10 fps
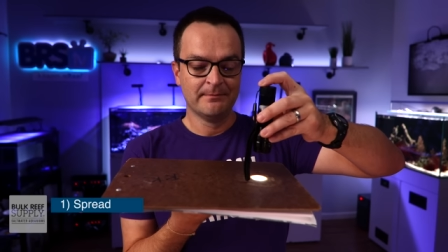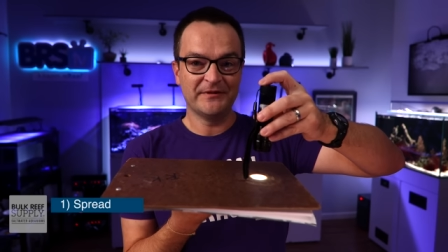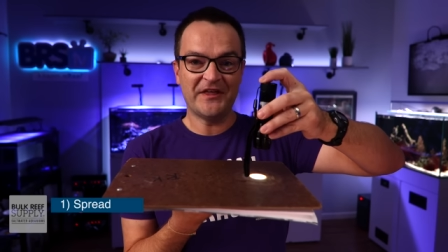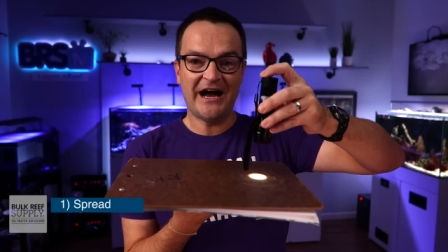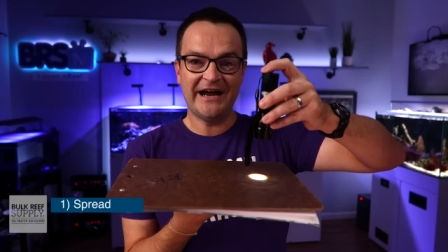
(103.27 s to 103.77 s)

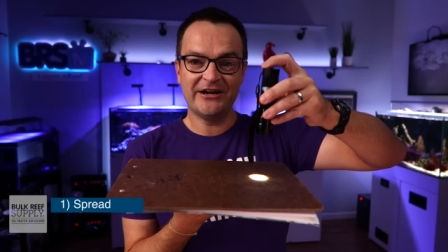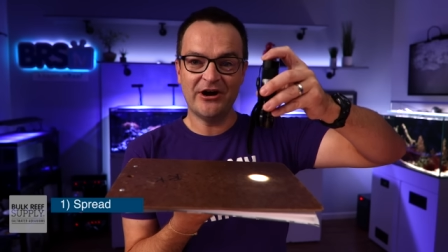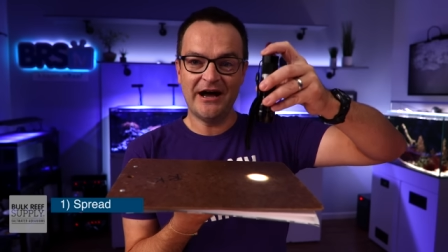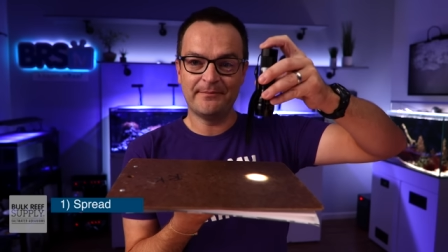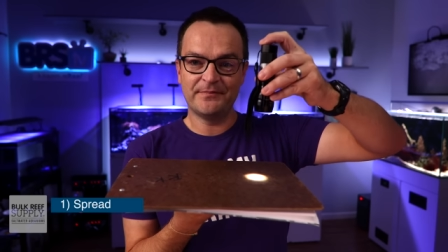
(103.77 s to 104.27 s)
But the higher
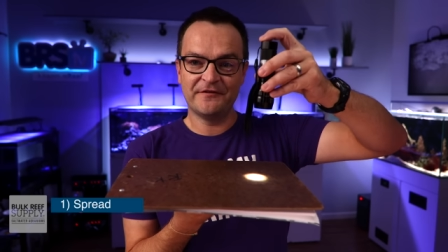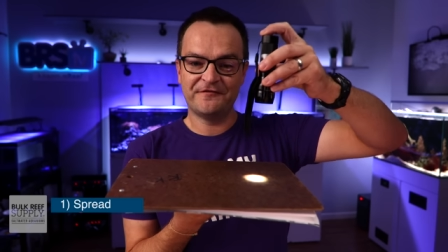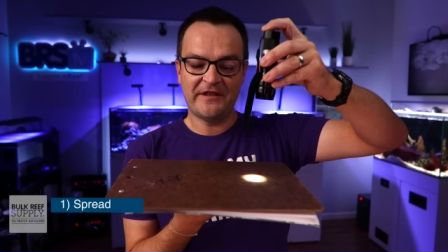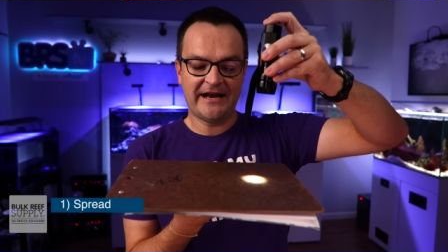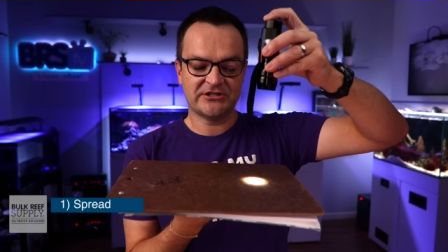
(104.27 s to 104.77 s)
up the
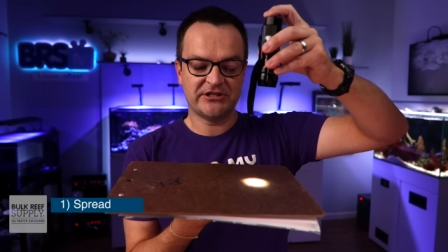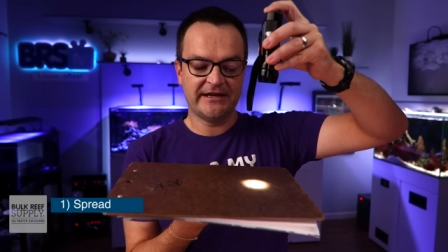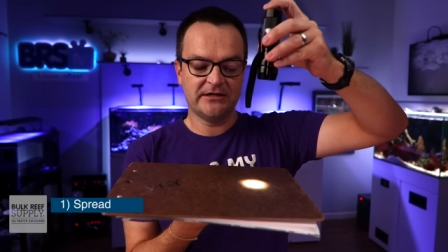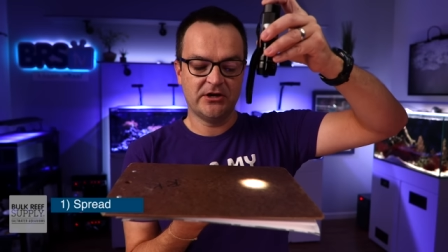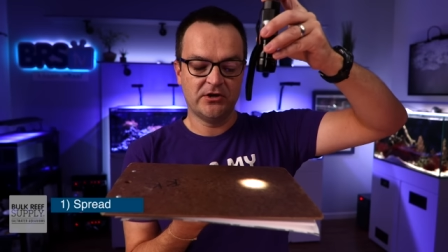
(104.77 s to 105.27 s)

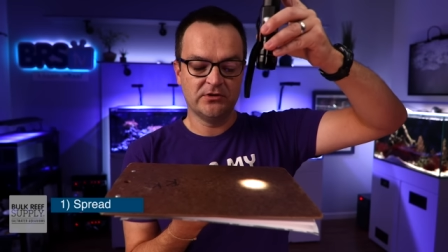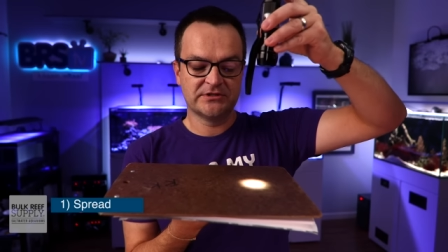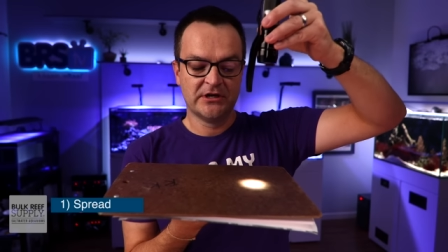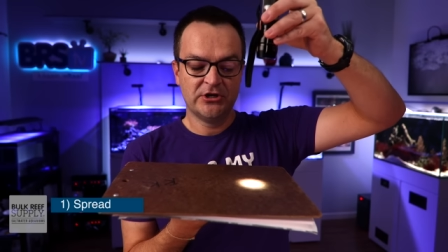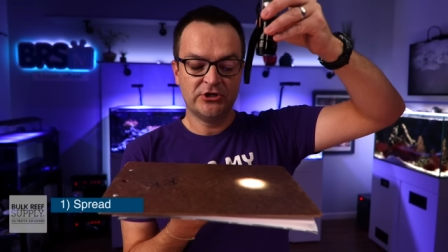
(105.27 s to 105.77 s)
flashlight goes,